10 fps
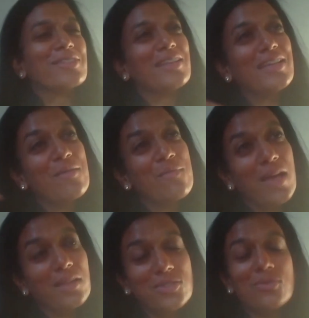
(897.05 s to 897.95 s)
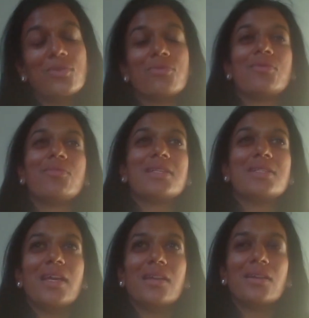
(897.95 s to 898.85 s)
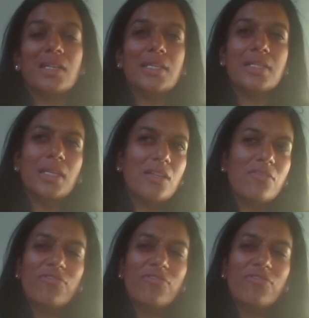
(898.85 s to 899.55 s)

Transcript: Then he came back 2 or 3 weeks later, and he's like,